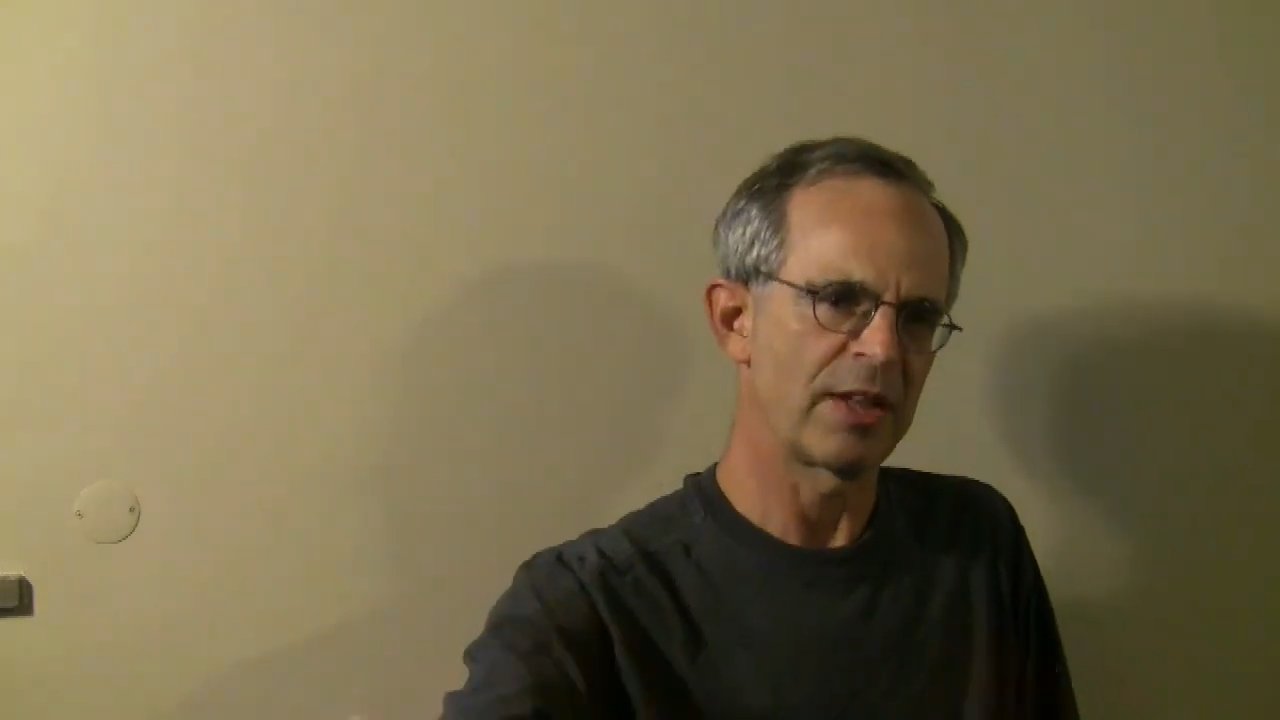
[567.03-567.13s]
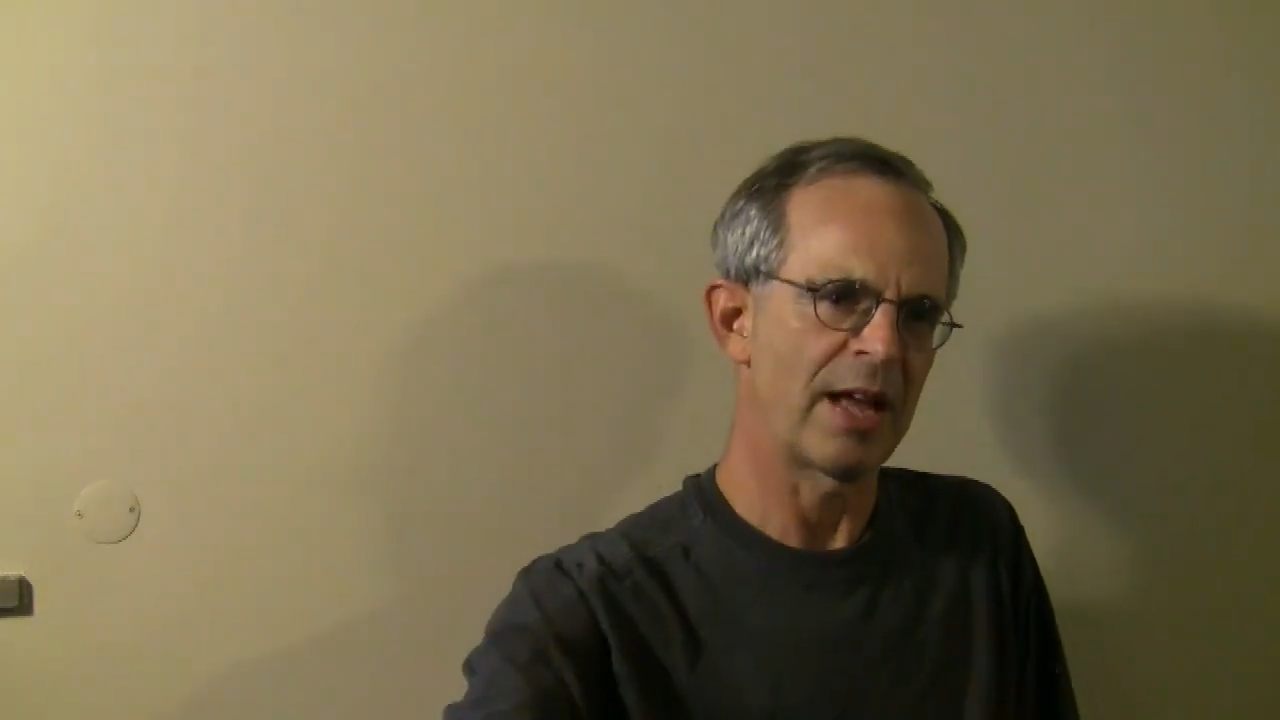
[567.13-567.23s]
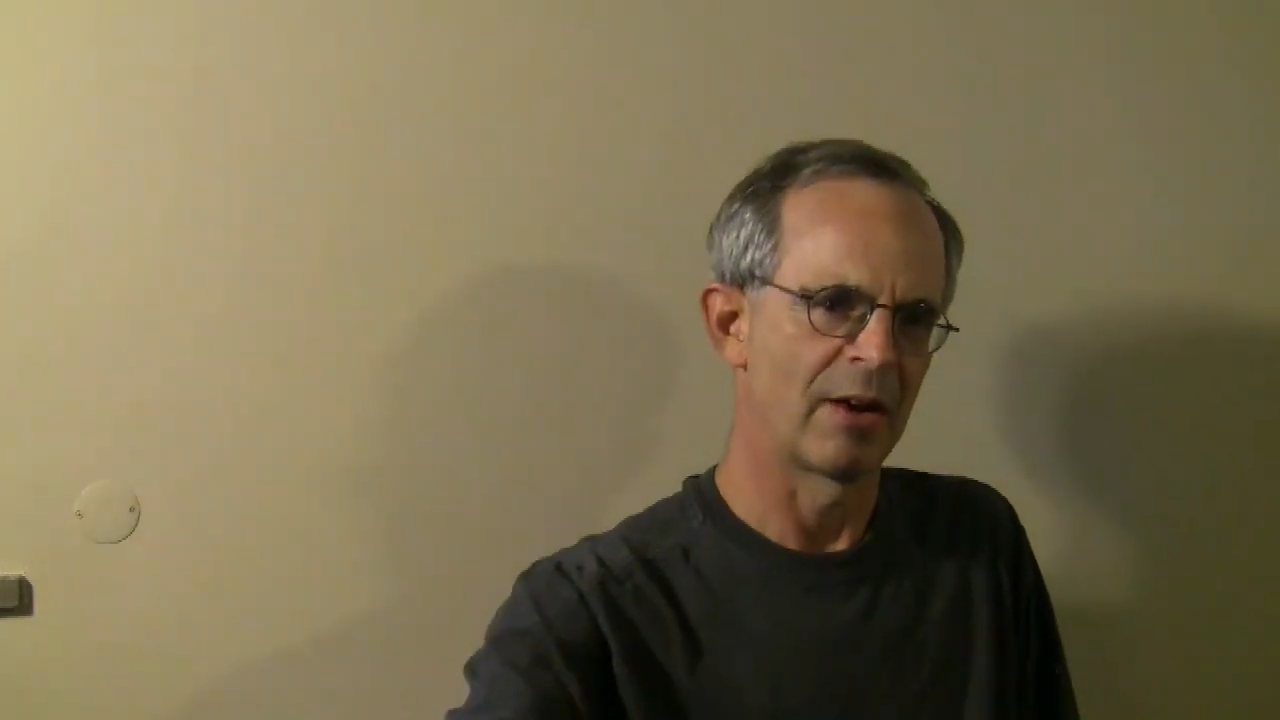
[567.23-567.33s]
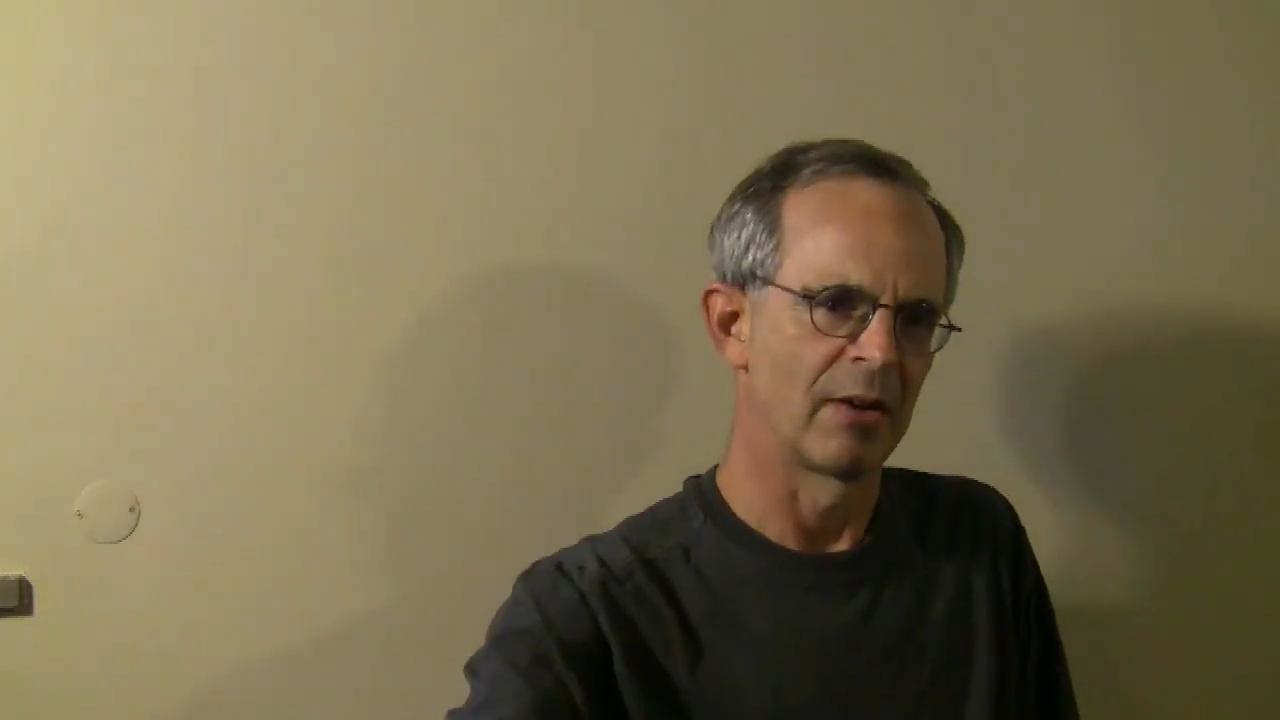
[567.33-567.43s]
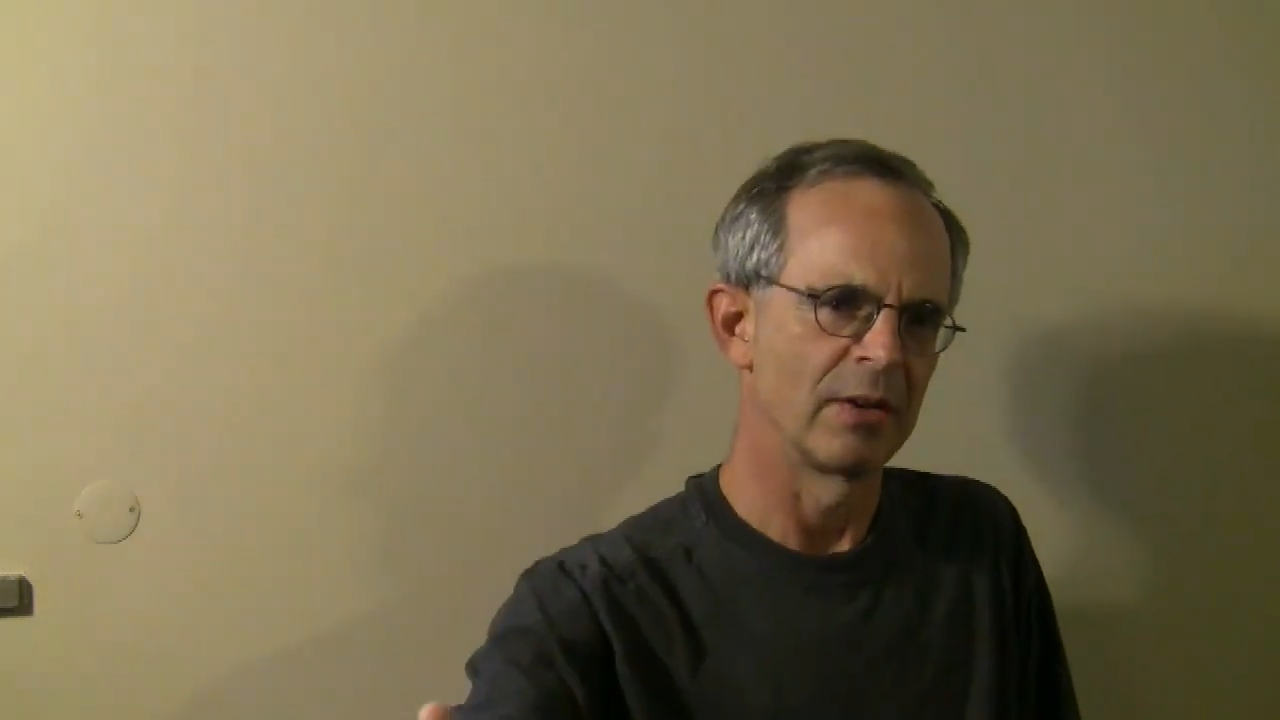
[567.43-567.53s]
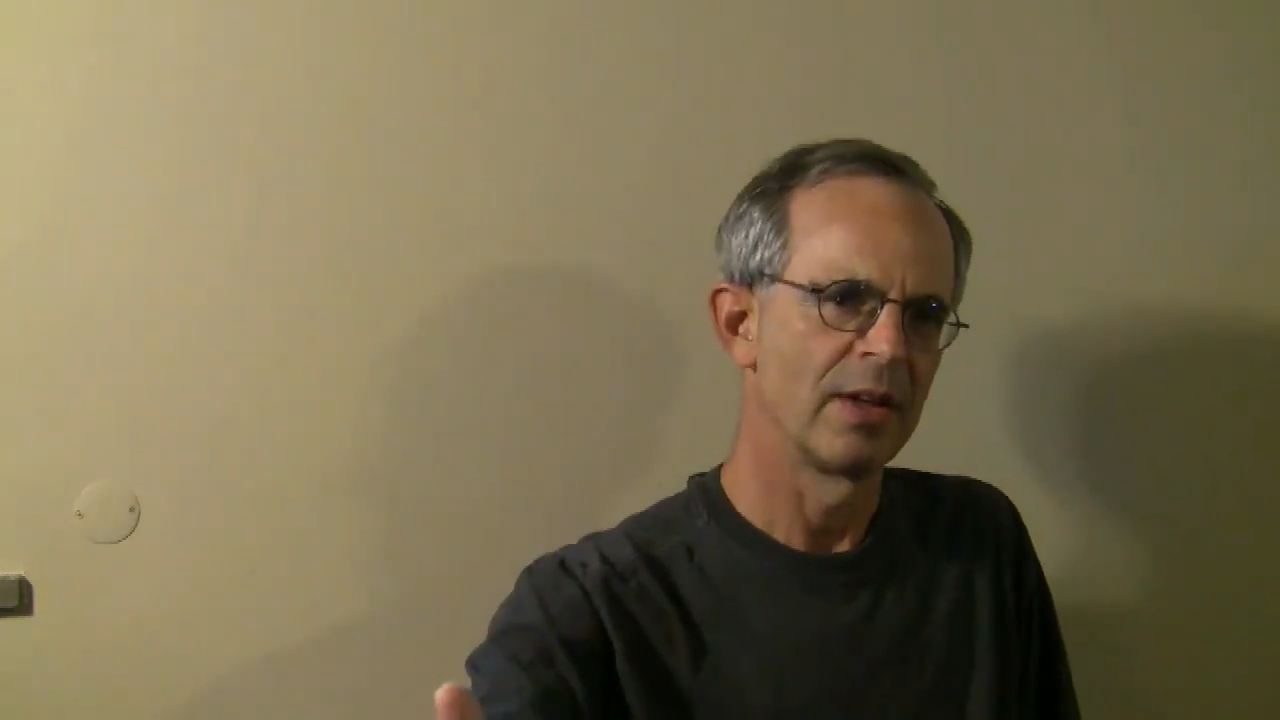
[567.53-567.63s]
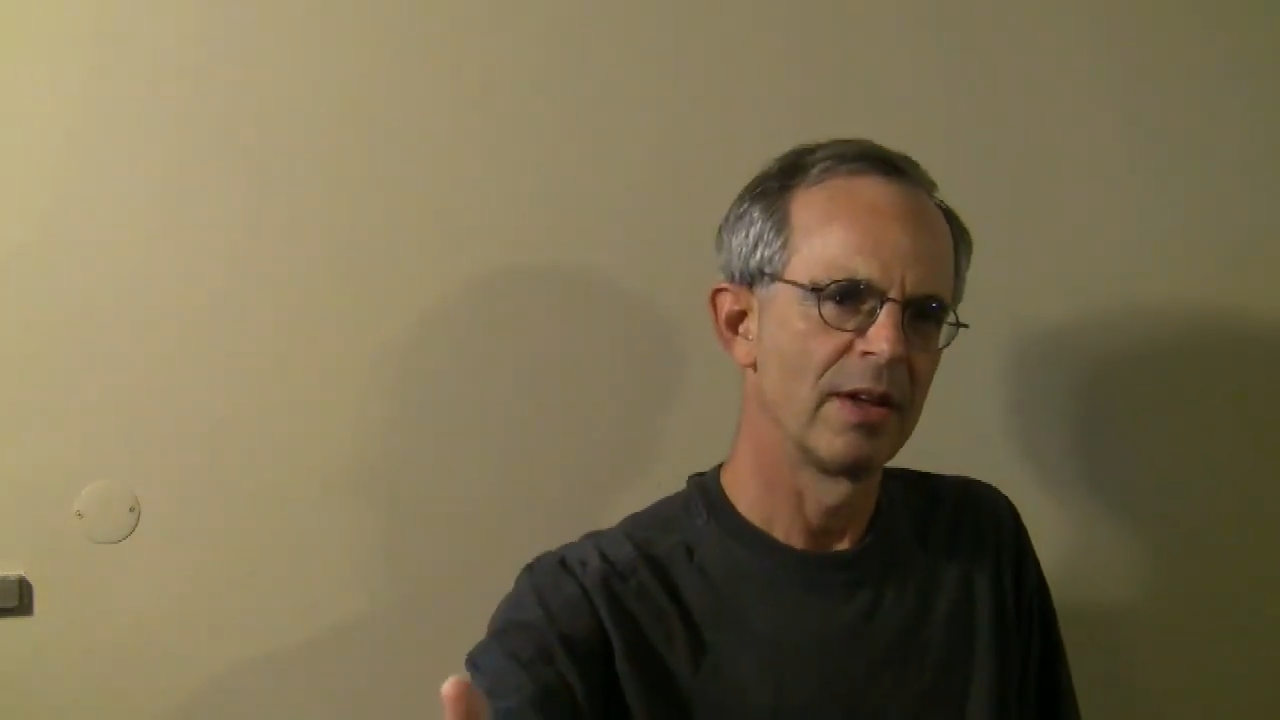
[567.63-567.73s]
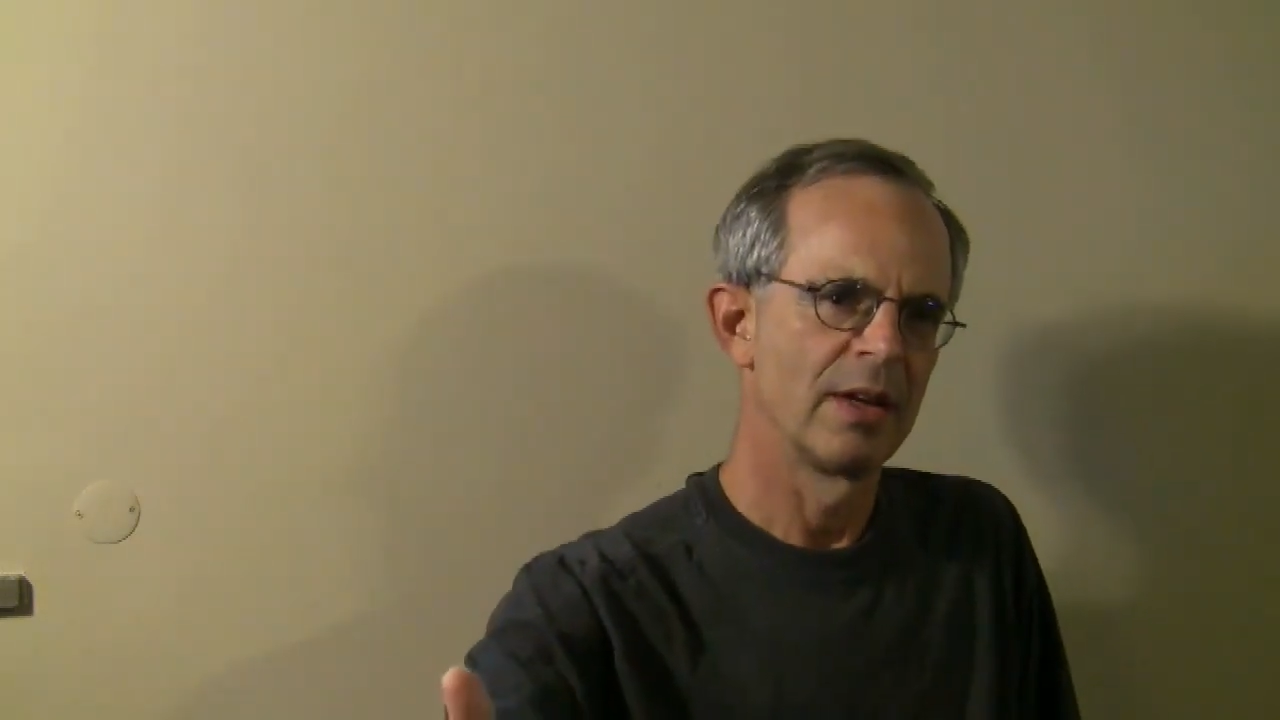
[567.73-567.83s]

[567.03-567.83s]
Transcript: down?